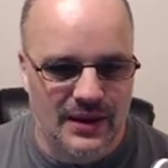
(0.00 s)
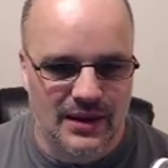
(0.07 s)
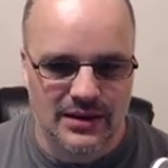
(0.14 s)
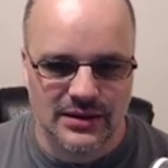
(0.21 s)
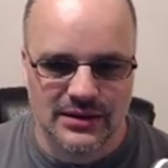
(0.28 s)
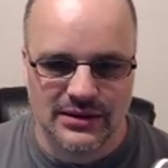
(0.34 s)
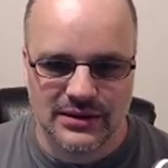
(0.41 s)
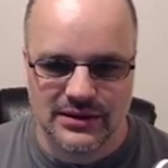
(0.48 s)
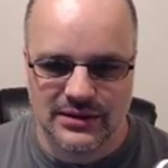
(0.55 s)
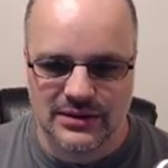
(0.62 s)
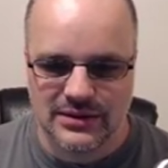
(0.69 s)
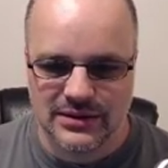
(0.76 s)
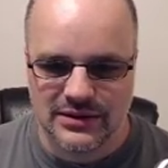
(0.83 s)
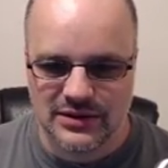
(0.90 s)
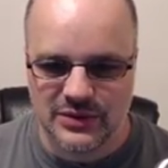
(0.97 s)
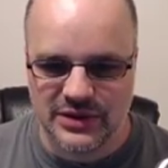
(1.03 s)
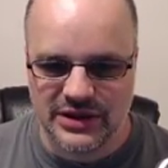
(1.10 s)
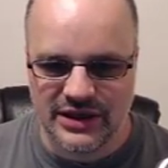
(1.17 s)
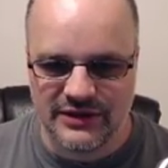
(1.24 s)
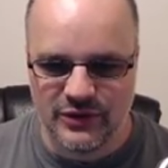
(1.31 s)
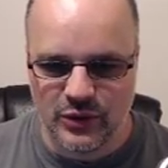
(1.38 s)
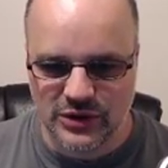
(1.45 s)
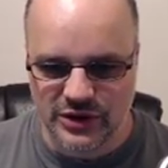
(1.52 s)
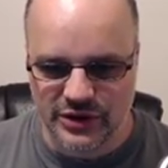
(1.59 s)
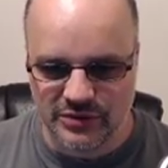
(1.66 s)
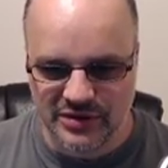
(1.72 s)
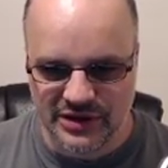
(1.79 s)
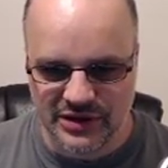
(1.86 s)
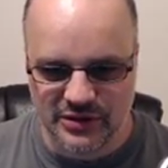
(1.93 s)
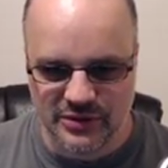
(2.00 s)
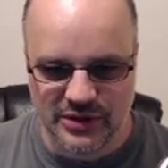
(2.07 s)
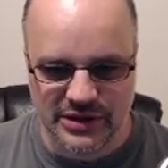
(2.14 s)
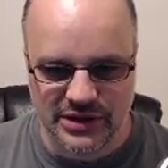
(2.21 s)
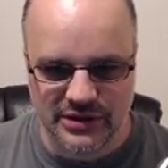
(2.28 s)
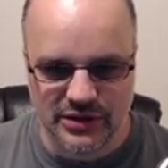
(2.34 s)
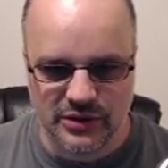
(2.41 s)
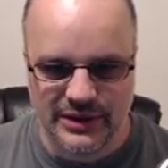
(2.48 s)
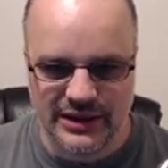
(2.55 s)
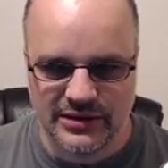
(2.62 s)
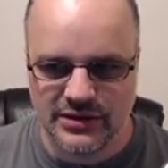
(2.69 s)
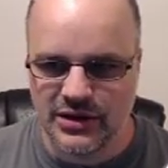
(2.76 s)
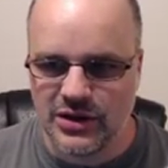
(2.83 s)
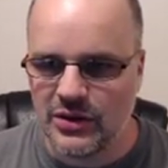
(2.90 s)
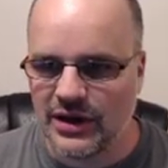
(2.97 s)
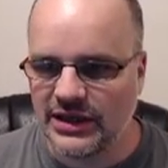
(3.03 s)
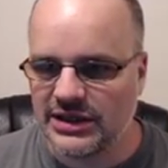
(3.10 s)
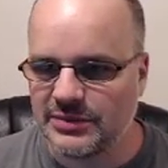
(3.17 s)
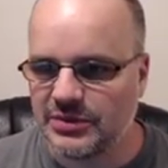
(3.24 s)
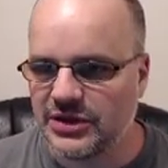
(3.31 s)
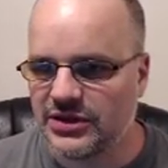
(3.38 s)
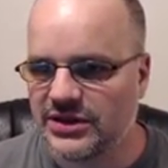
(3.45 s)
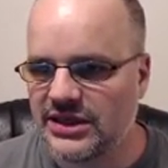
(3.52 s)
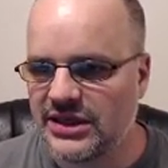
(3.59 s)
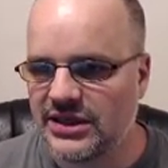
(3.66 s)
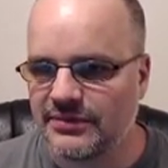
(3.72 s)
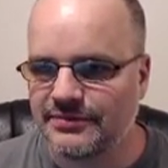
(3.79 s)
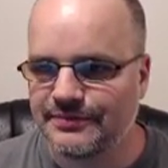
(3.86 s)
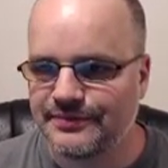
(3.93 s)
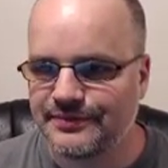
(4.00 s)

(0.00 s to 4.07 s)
That's what you get for autocomplete not working. Oh wait, no, I need to put a seed in.